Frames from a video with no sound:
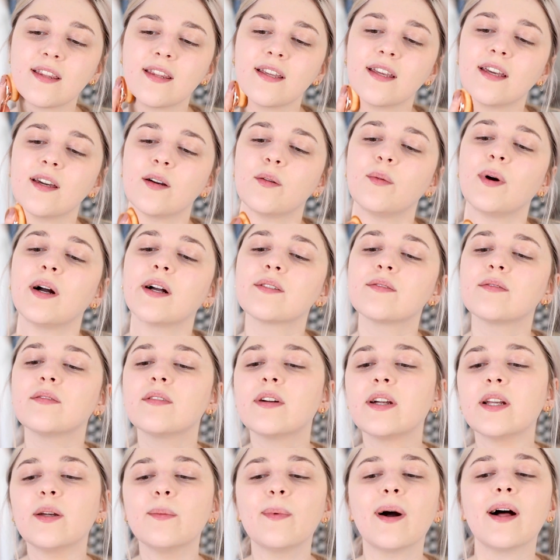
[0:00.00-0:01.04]
I think it works
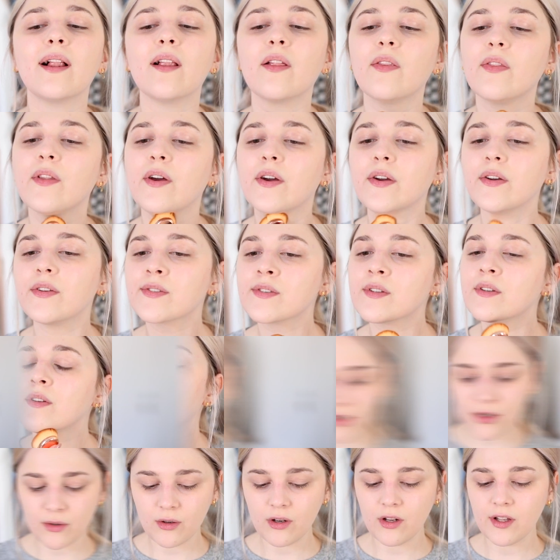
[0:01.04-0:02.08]
really well on those.
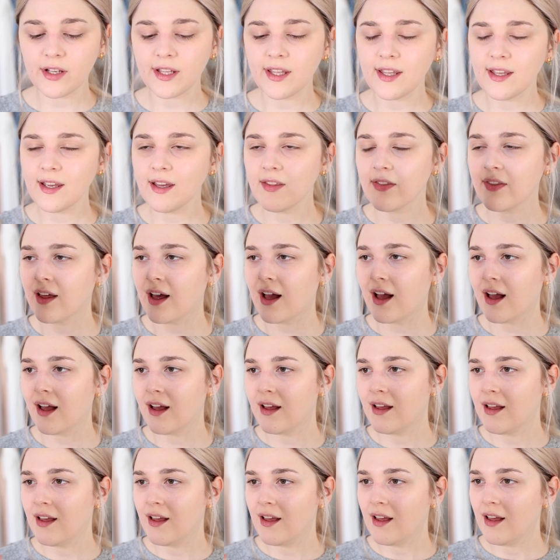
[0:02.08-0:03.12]
So looking at
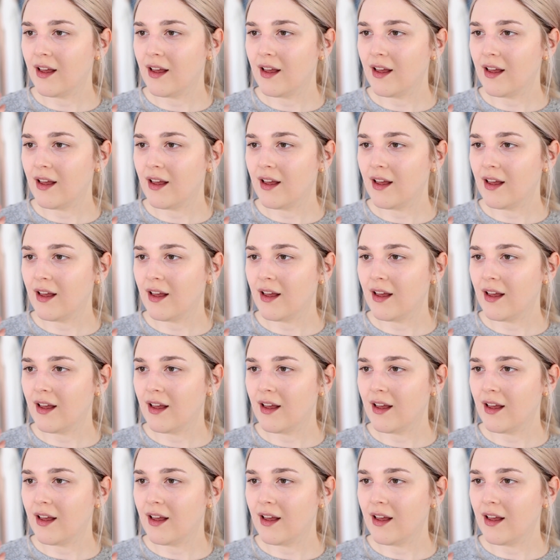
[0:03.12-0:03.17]
that